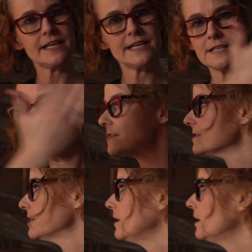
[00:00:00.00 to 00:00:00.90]

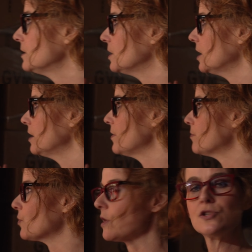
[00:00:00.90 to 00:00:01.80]
is, the
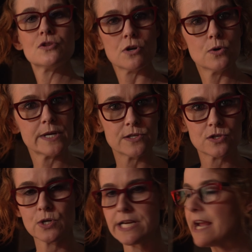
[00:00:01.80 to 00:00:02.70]
broad stroke is
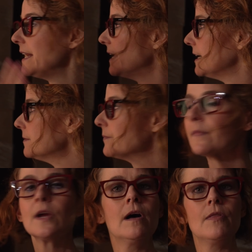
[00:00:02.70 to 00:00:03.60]

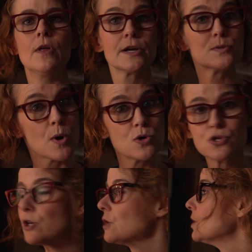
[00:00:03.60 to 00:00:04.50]
creating the
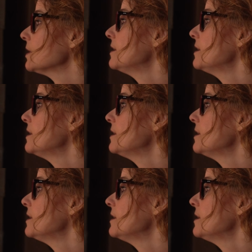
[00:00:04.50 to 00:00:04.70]
exposure,